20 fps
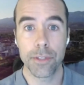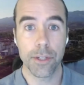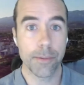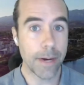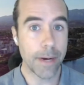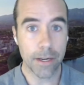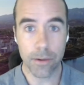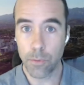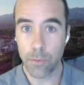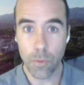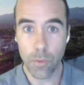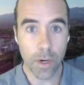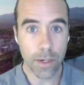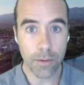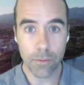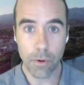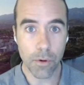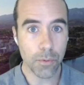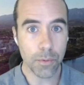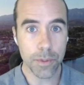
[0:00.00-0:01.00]
no matter what
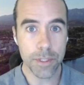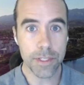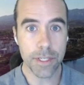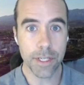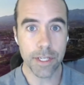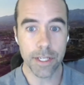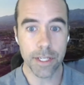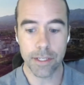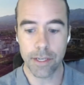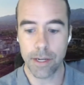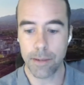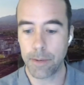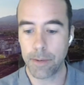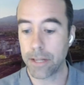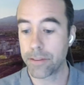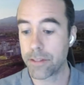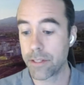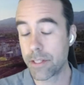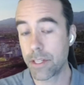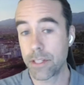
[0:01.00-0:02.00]
role we sit in,
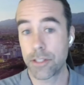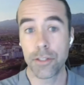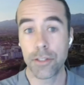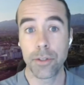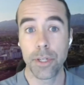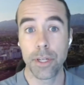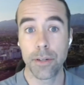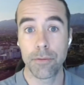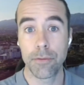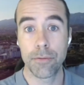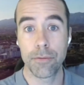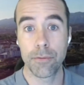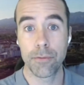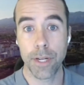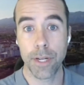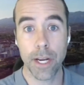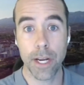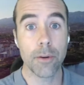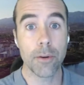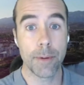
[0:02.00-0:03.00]
about this issue if we
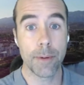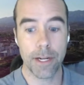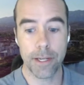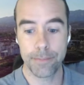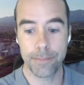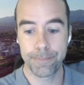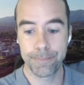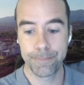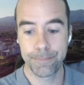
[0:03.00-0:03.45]
care about it.